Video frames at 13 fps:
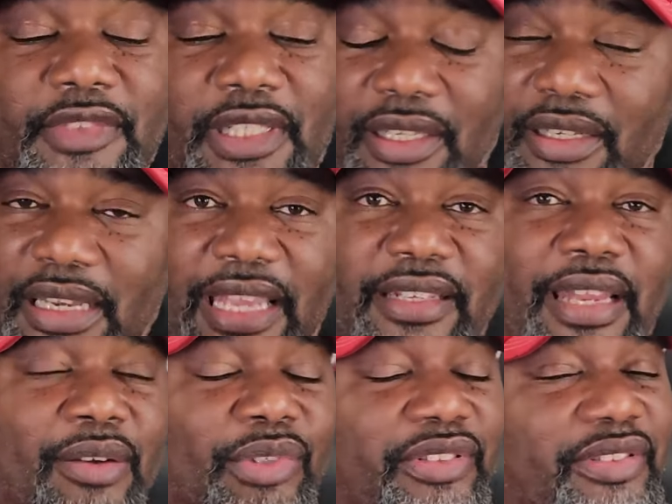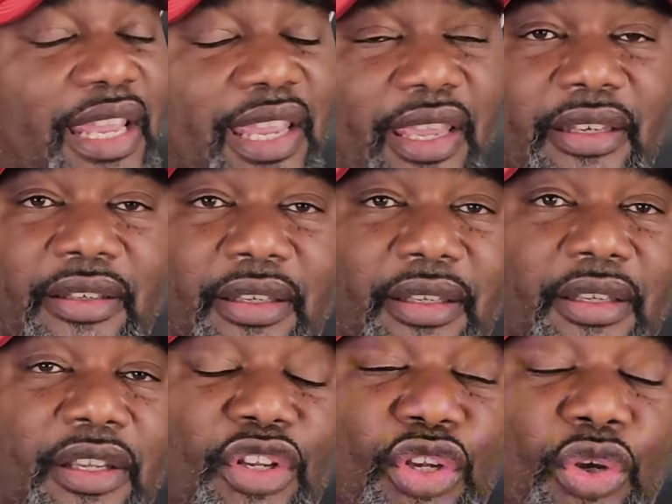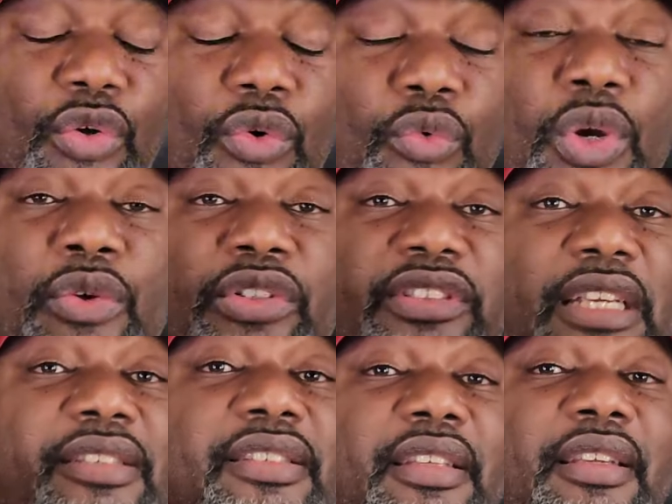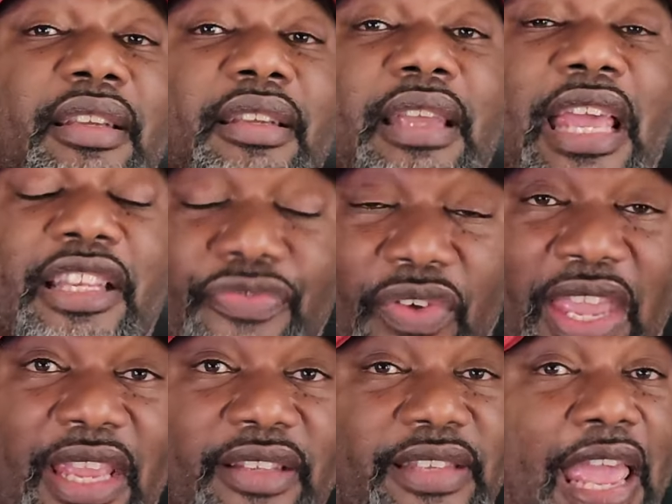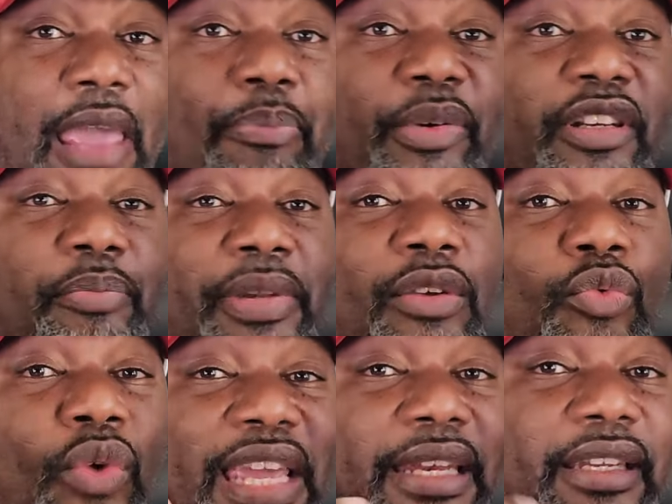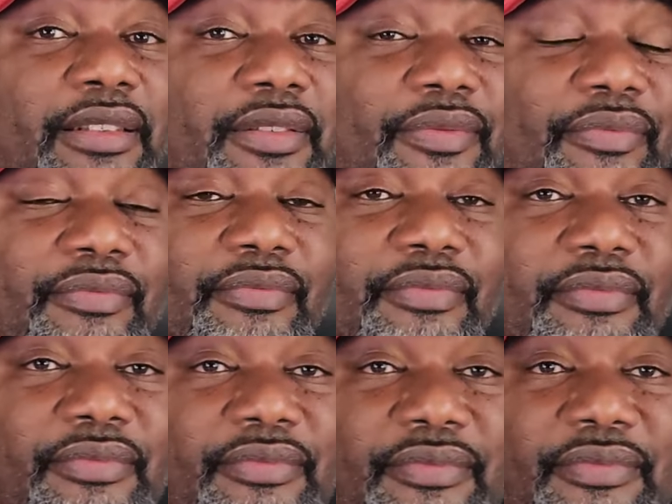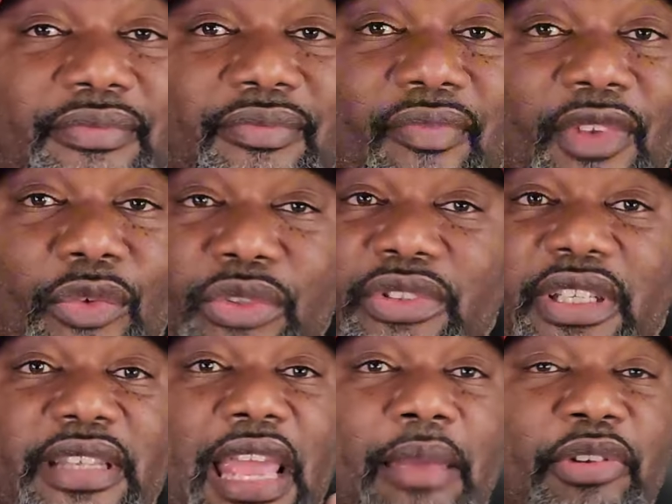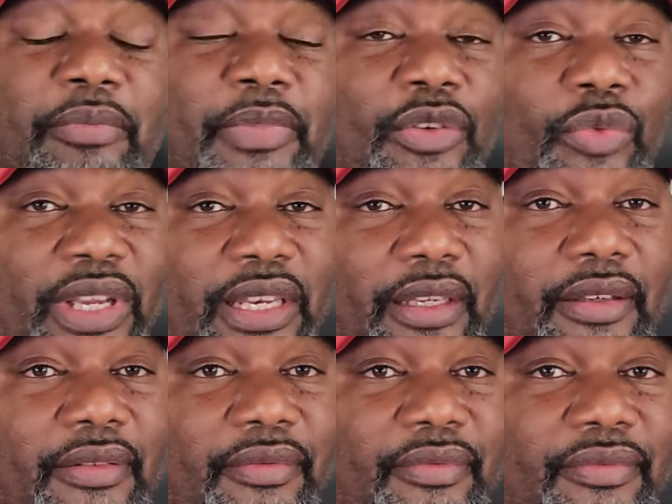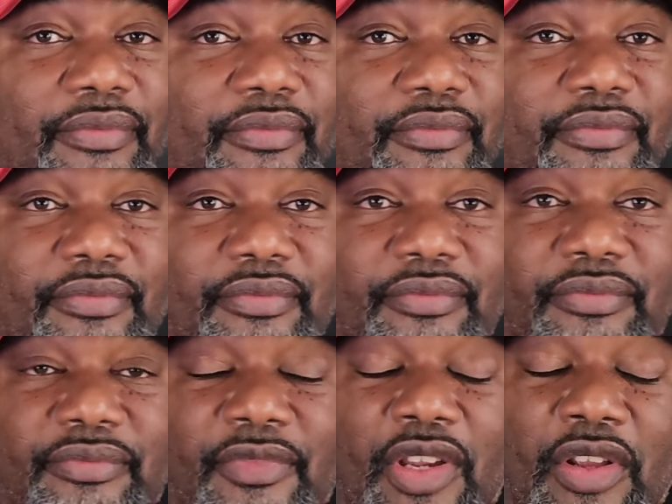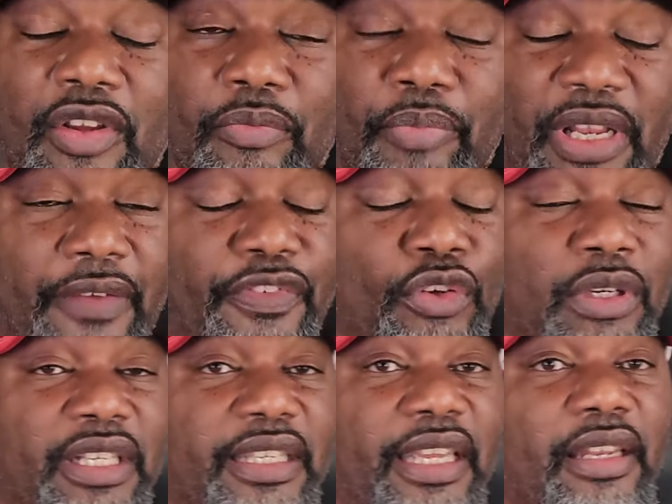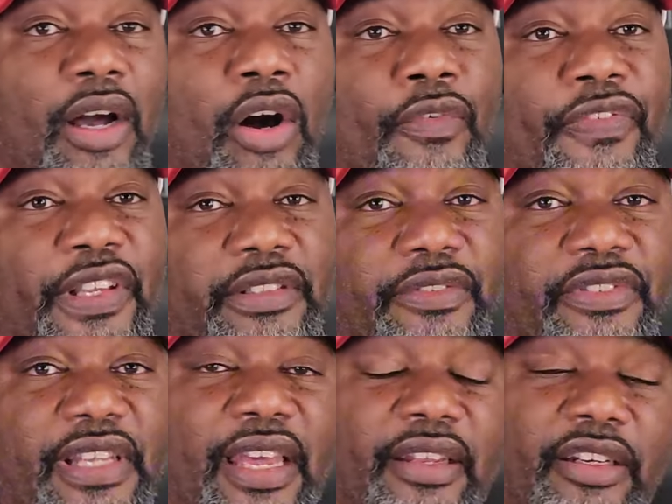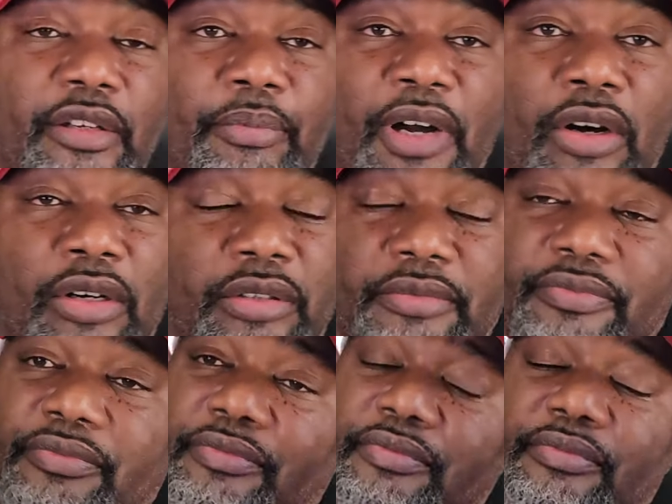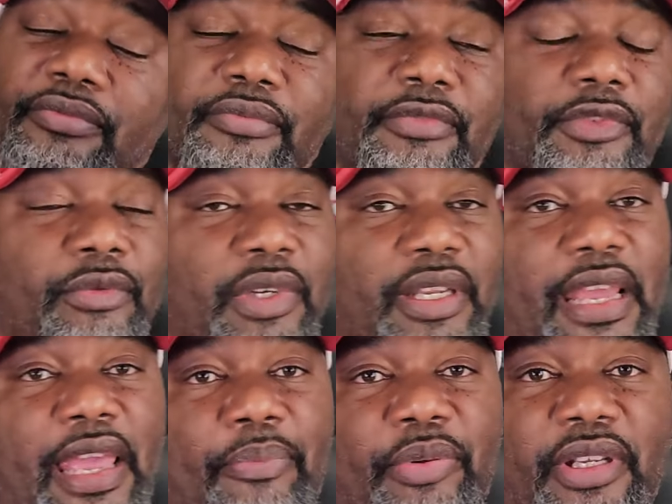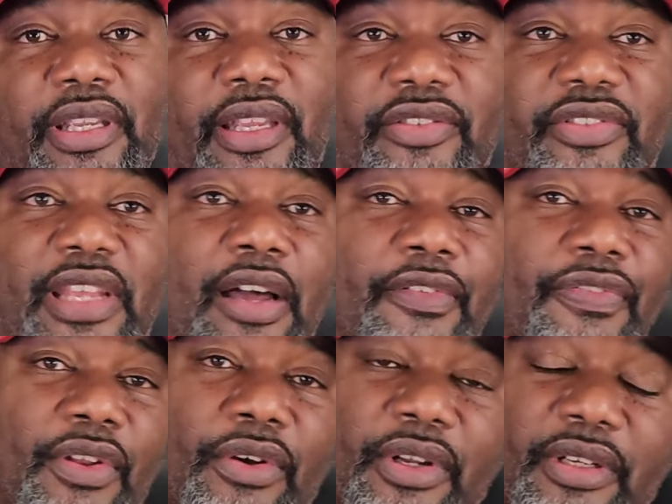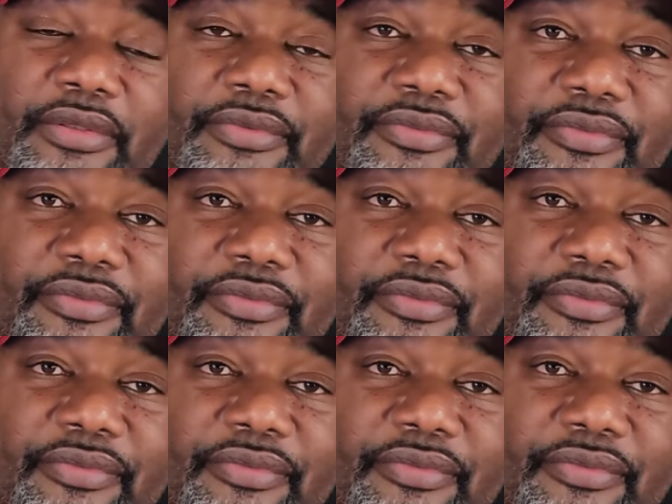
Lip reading: And like they were saying, we were just, as fans, happy to be winning. We were just happy to be winning. But if you look at the offensive side of the ball, what happened against South Florida?